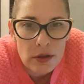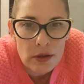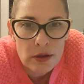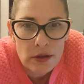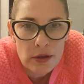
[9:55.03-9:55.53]

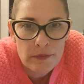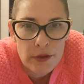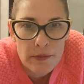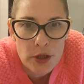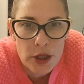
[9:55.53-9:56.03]
I'm
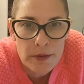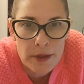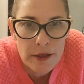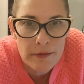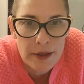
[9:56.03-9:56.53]
from
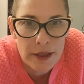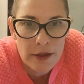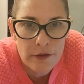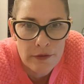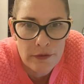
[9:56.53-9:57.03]
Germany. I'm in
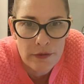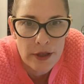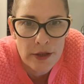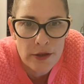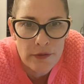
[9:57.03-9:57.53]

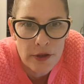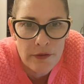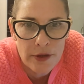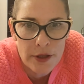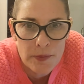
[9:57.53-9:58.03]
a few
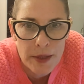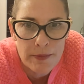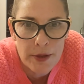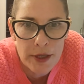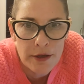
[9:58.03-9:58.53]
French
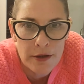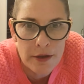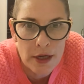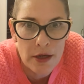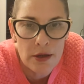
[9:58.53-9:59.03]
people here and
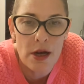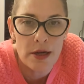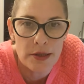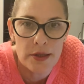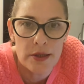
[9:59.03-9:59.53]
there.
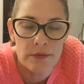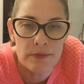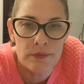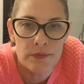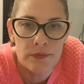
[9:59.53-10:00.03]
Awesome.
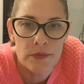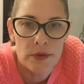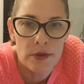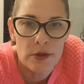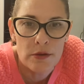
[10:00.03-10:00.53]

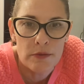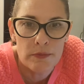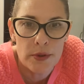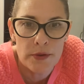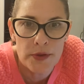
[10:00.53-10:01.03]

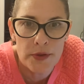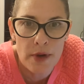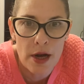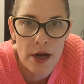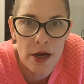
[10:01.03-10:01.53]

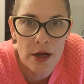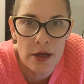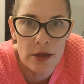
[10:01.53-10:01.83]
Bonsoir.